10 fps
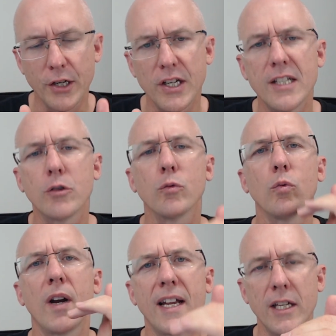you need to
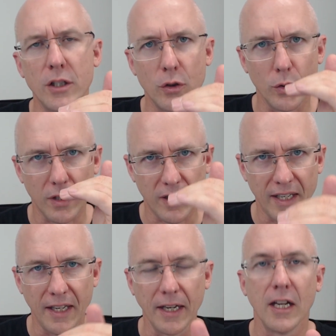raise your
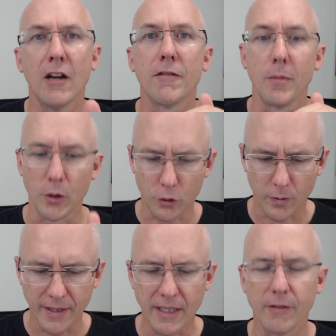thinking from the
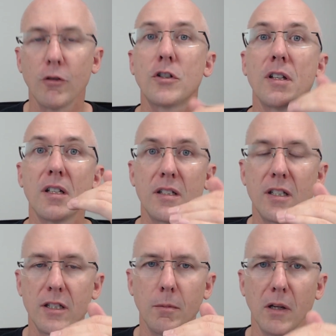trade level to the
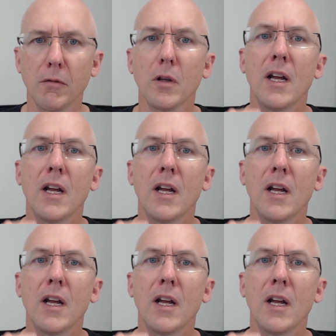system level